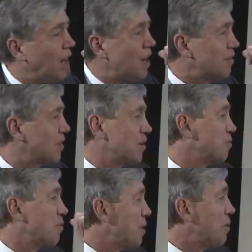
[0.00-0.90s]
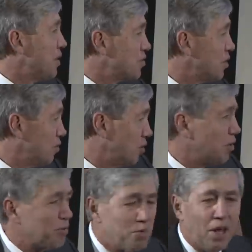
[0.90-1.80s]
I've, my patient,
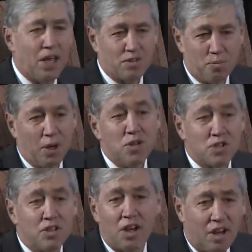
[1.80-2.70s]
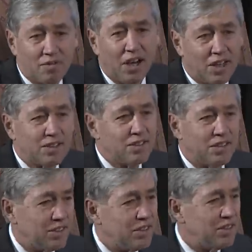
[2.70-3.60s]
or as a patient, I've got
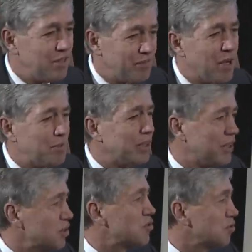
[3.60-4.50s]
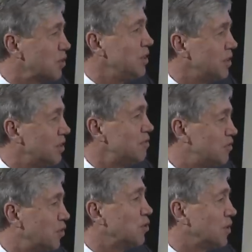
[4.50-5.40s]
uh, a family history
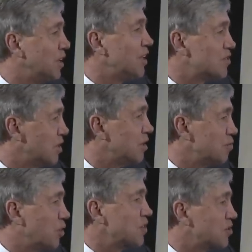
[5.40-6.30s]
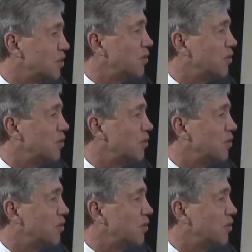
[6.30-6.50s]
of early onset breast